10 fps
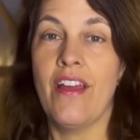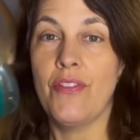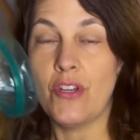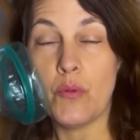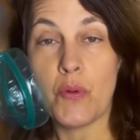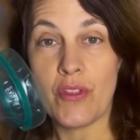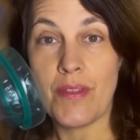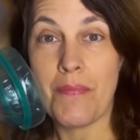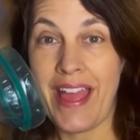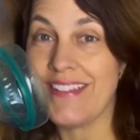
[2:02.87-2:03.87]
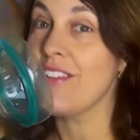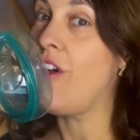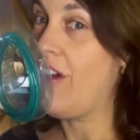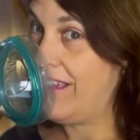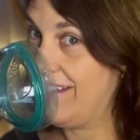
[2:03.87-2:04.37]
then you put the mask
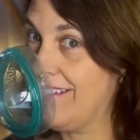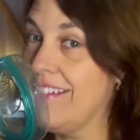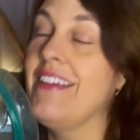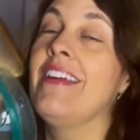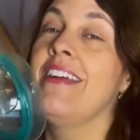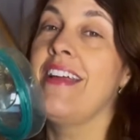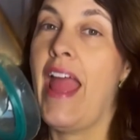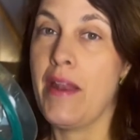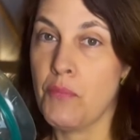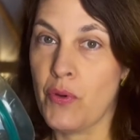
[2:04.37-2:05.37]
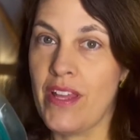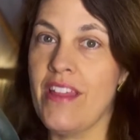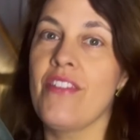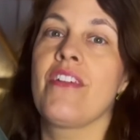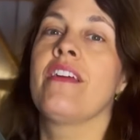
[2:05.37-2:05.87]
on and
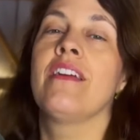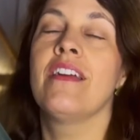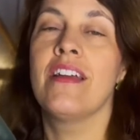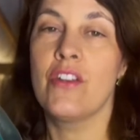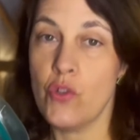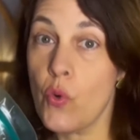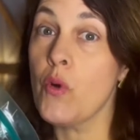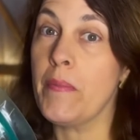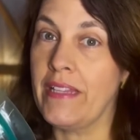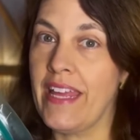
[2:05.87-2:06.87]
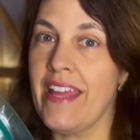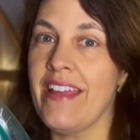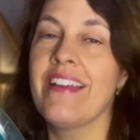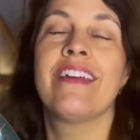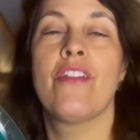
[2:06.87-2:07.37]
breathe
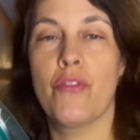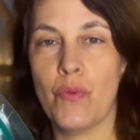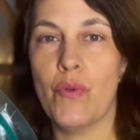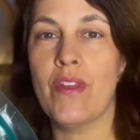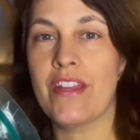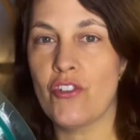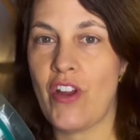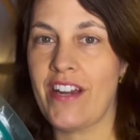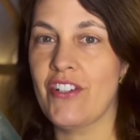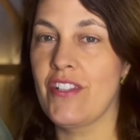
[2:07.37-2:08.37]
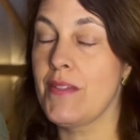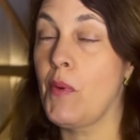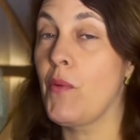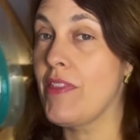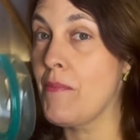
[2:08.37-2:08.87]
normally through the contractions,
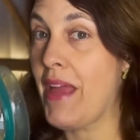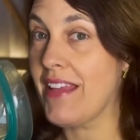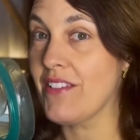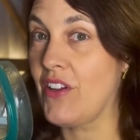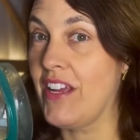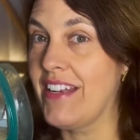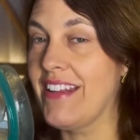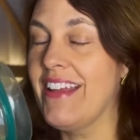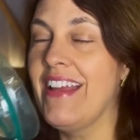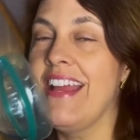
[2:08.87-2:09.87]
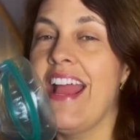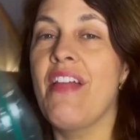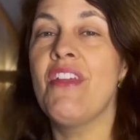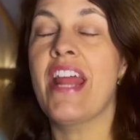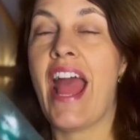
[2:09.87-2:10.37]
but with the mask on.
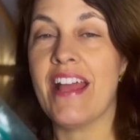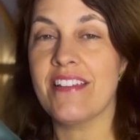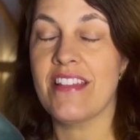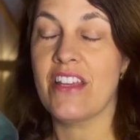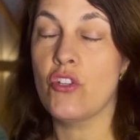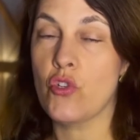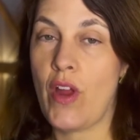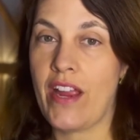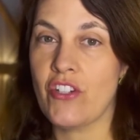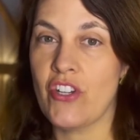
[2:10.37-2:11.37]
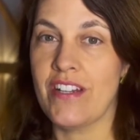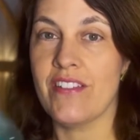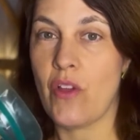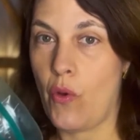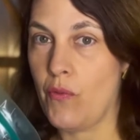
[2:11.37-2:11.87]
And then as the contraction
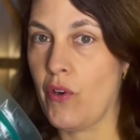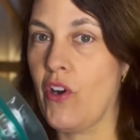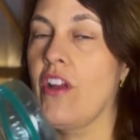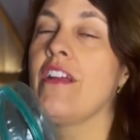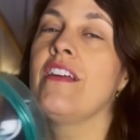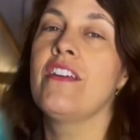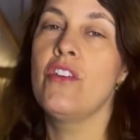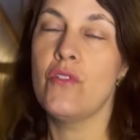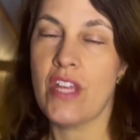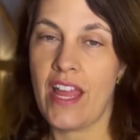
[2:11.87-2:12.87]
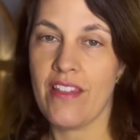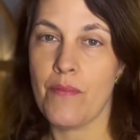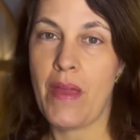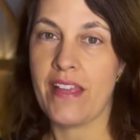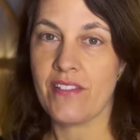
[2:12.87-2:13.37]
is over, you take the
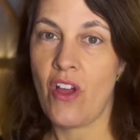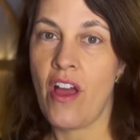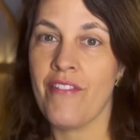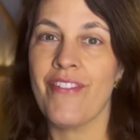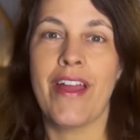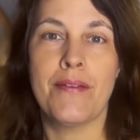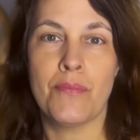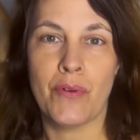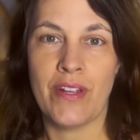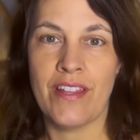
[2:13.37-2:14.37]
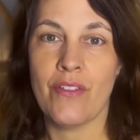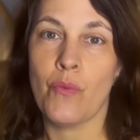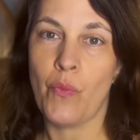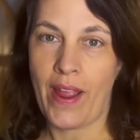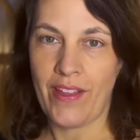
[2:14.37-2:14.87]
mask off and breathe
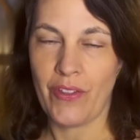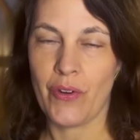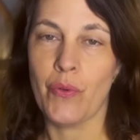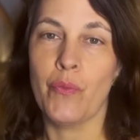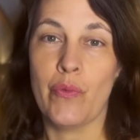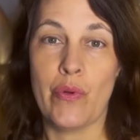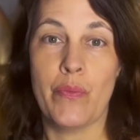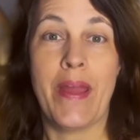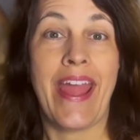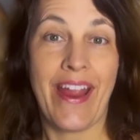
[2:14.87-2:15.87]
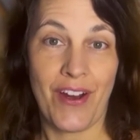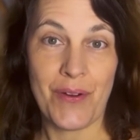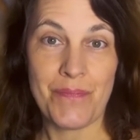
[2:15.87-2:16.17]
regular room air.